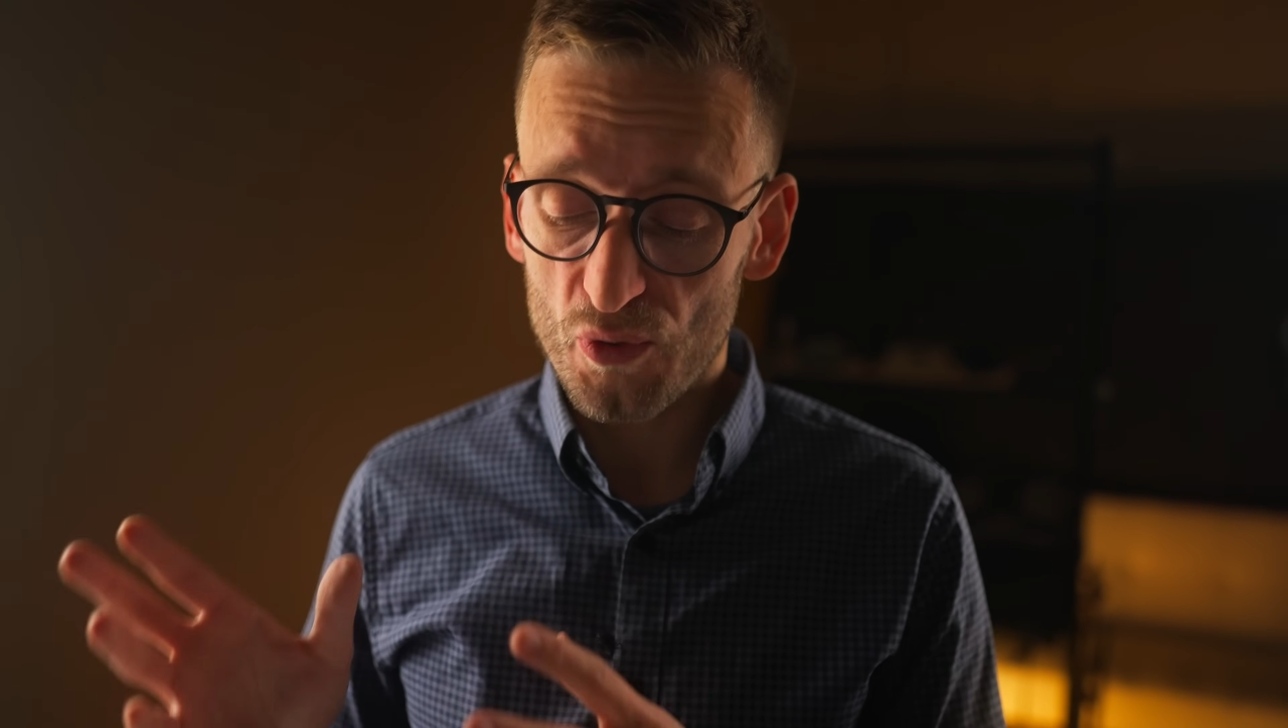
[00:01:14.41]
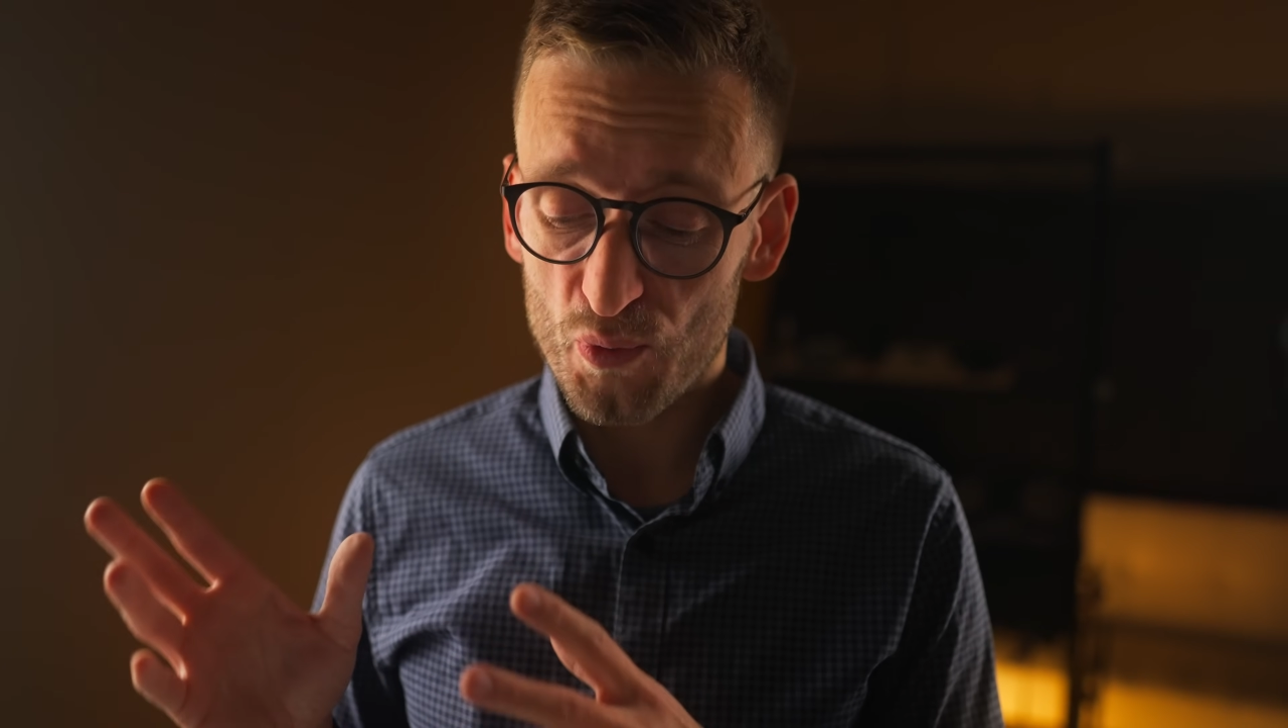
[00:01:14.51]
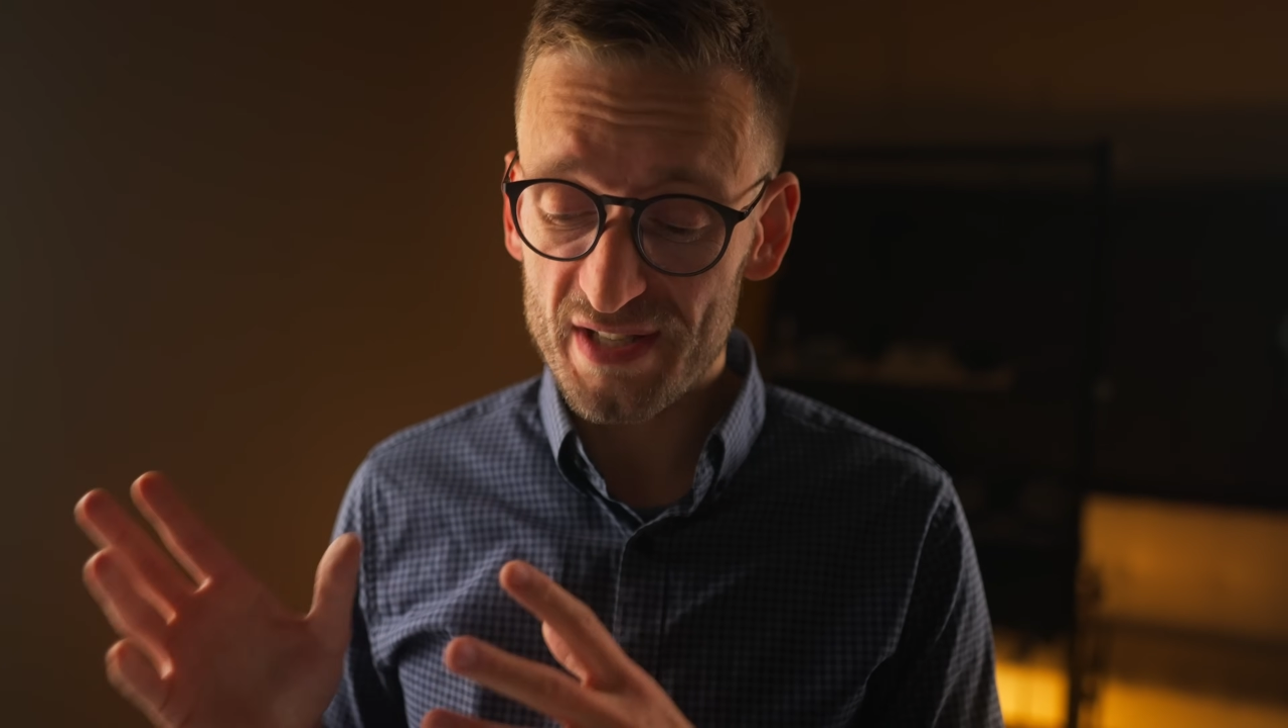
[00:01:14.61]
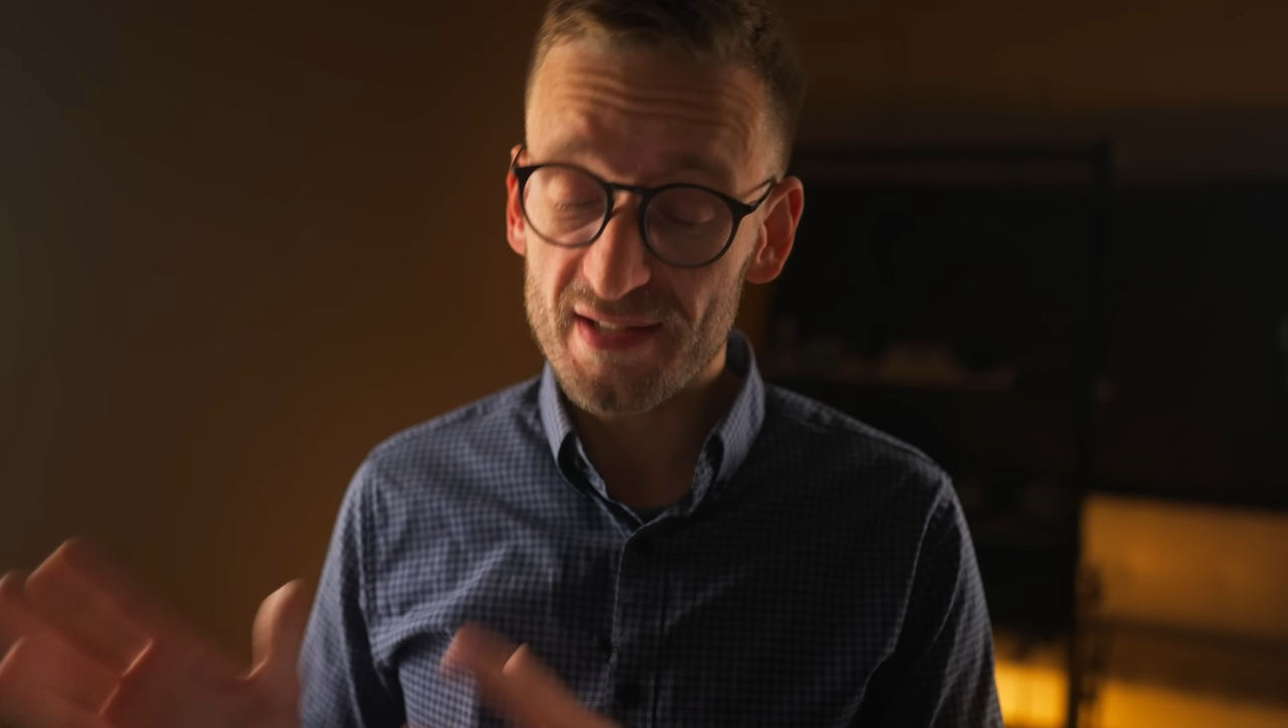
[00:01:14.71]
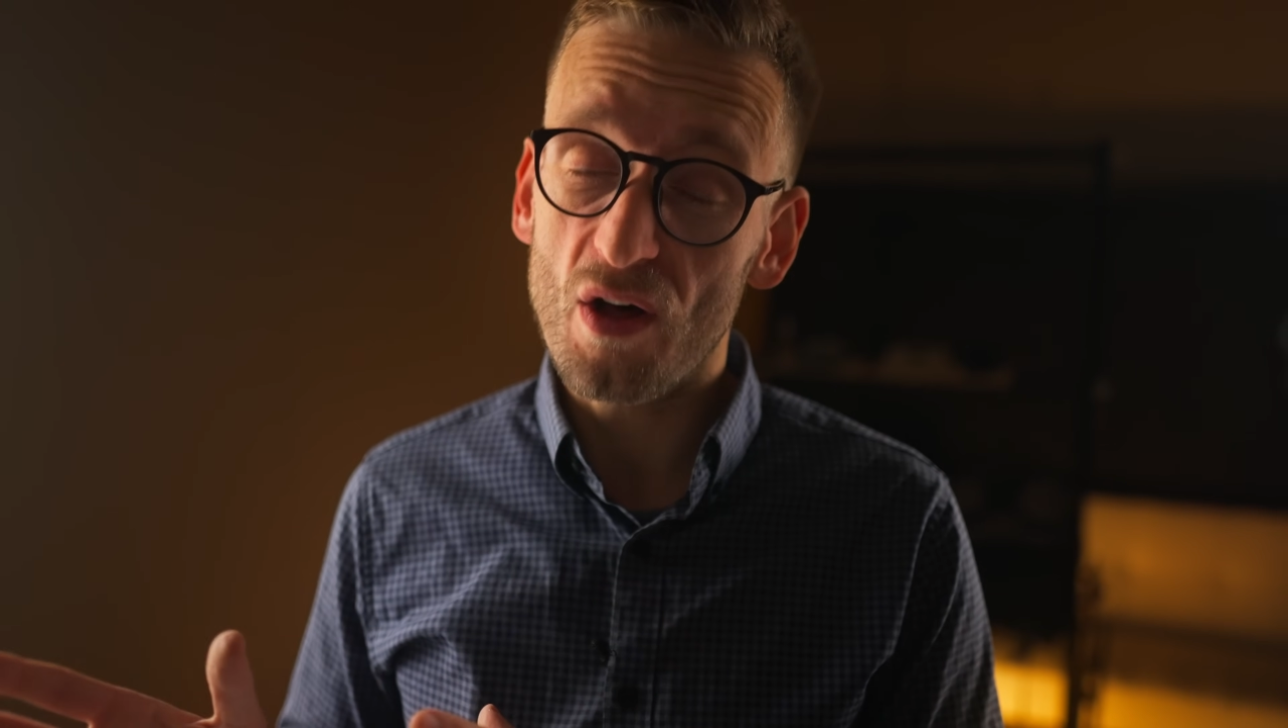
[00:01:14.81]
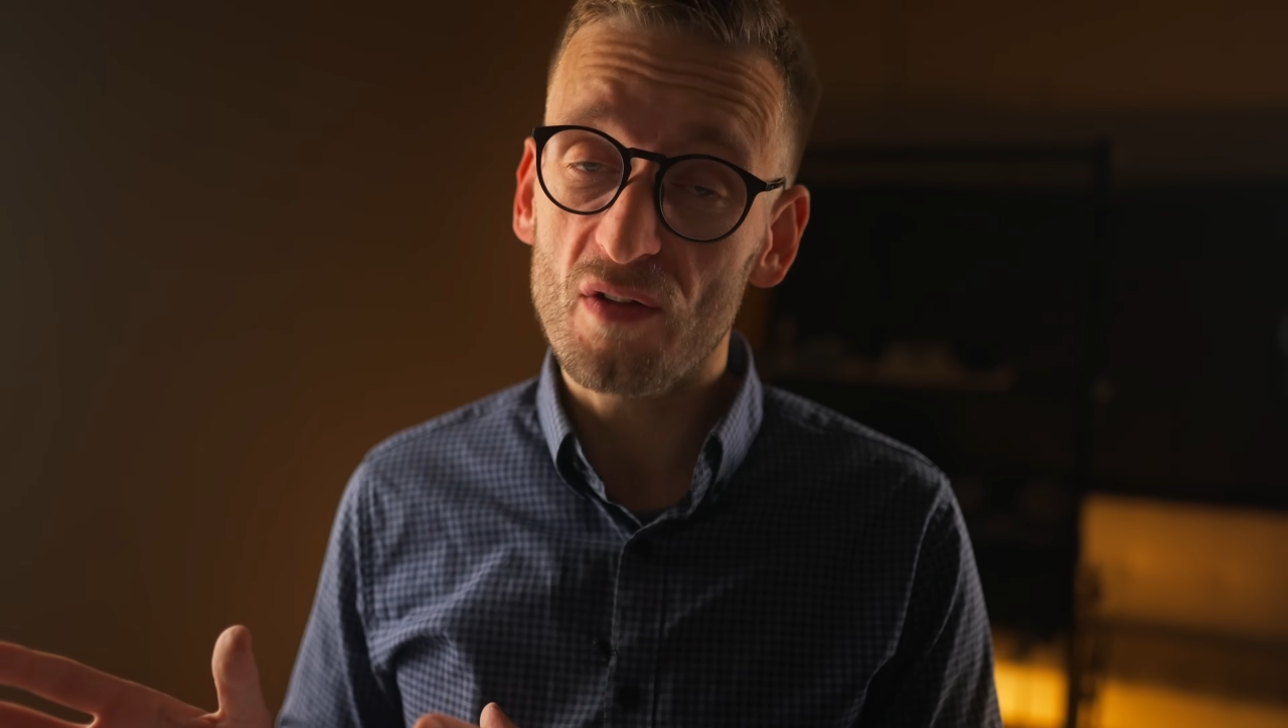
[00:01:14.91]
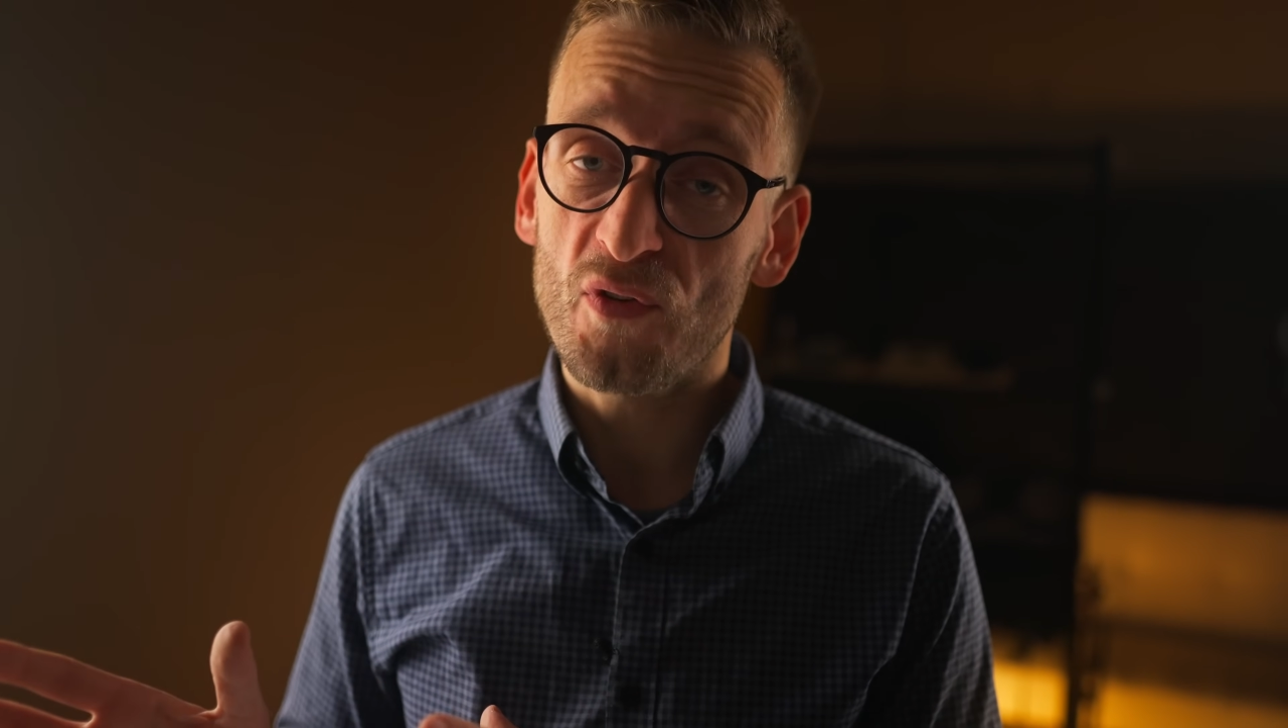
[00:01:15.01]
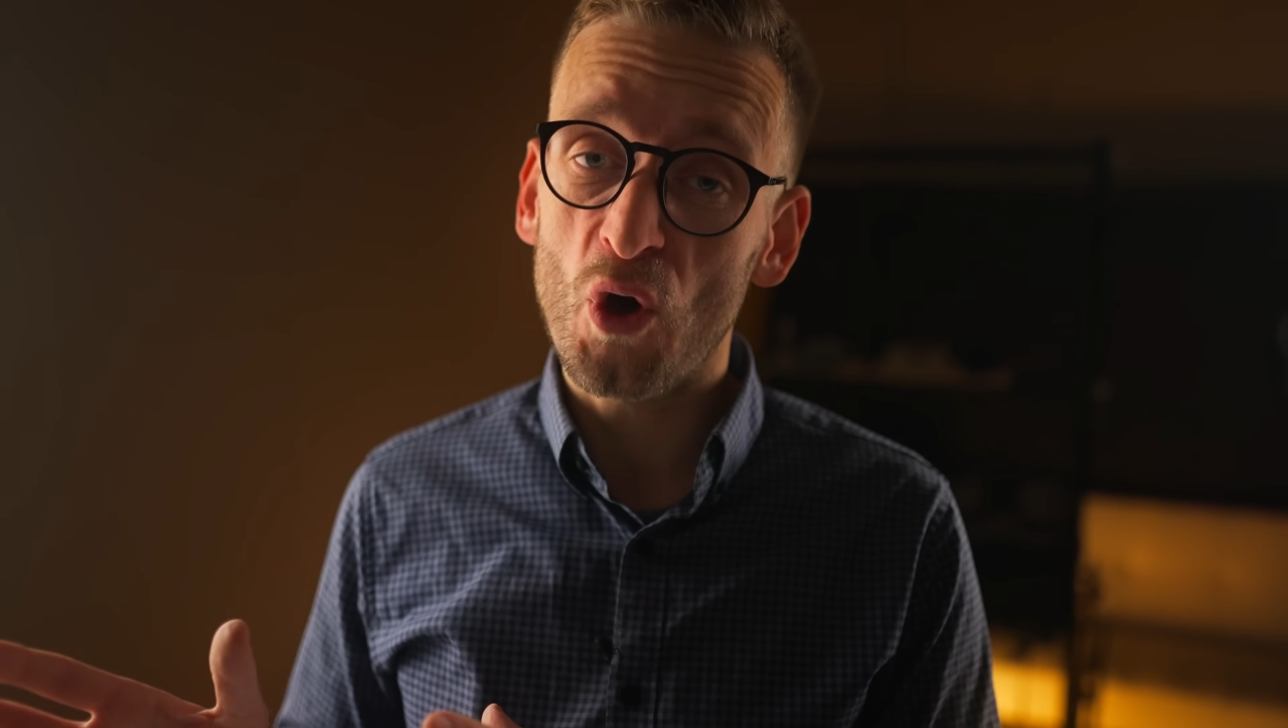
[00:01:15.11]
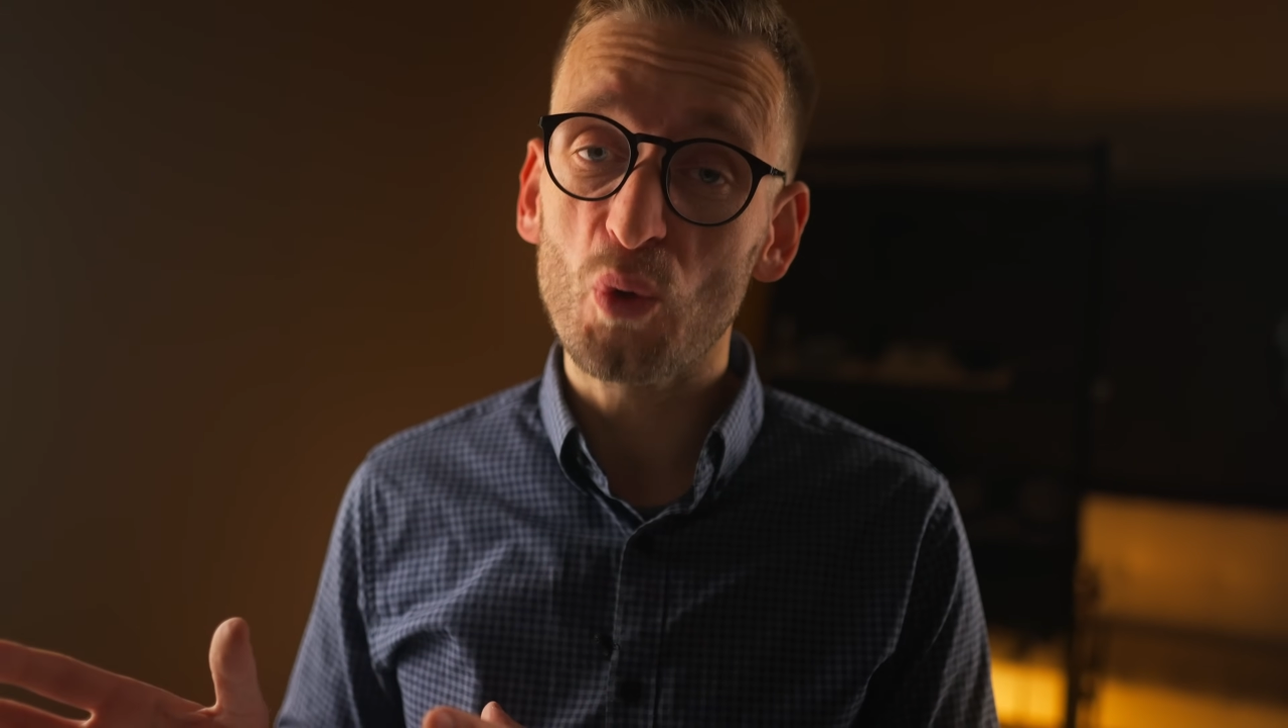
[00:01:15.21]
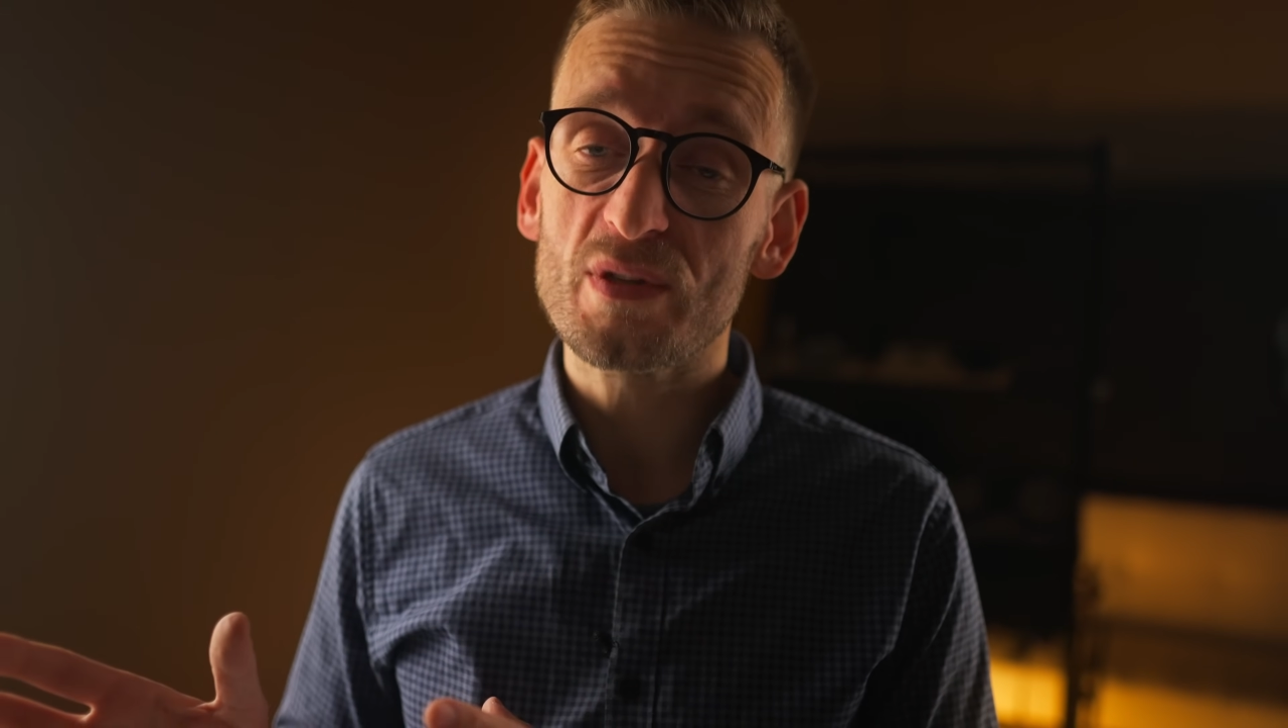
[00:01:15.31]
Resolve
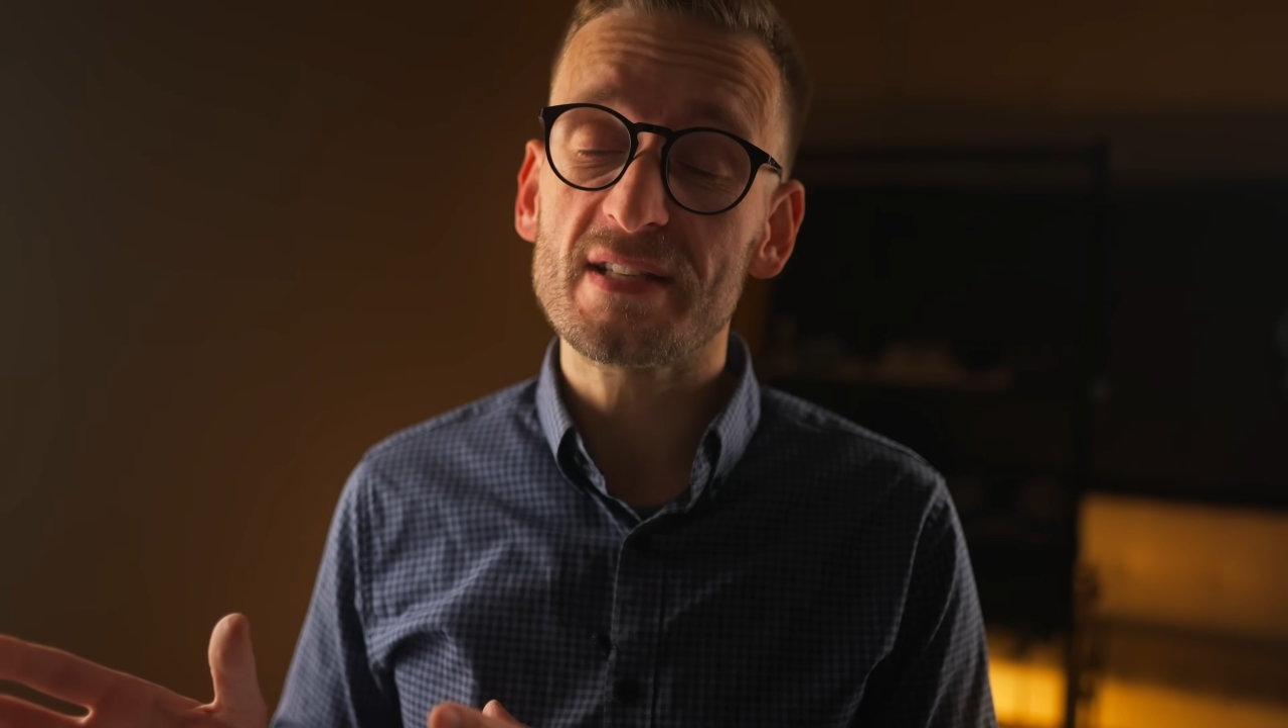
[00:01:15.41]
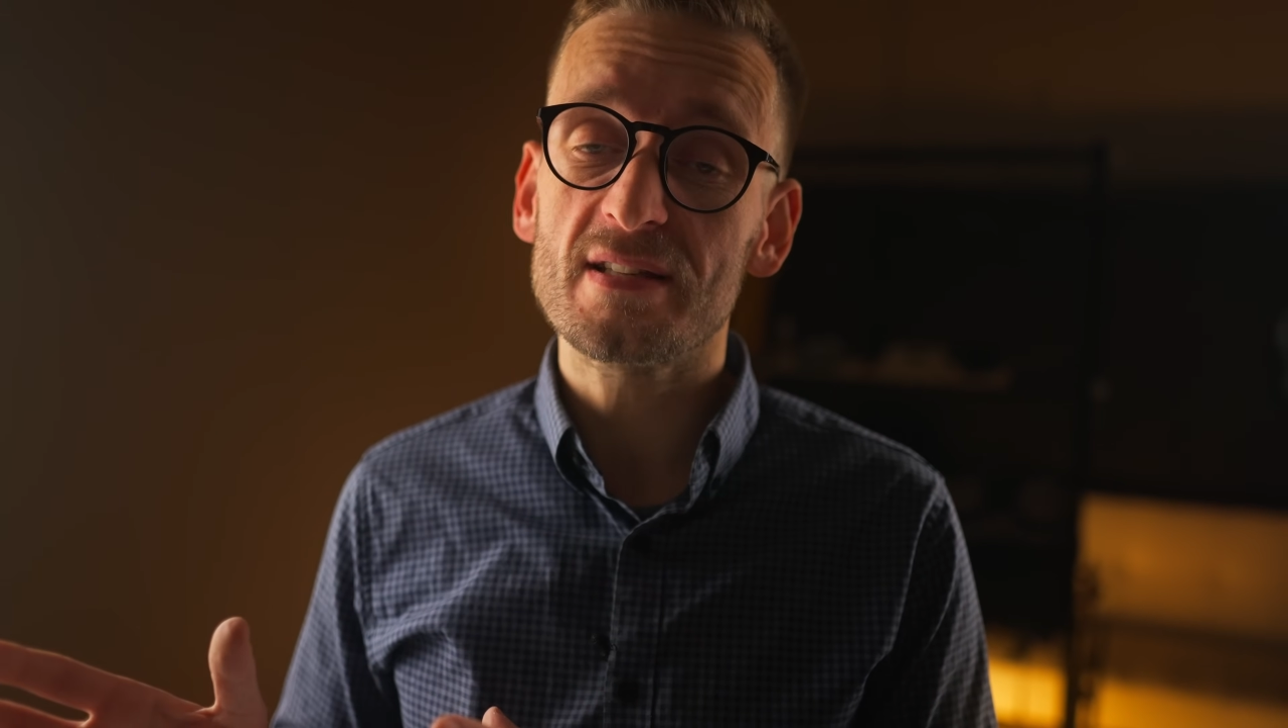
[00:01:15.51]
holds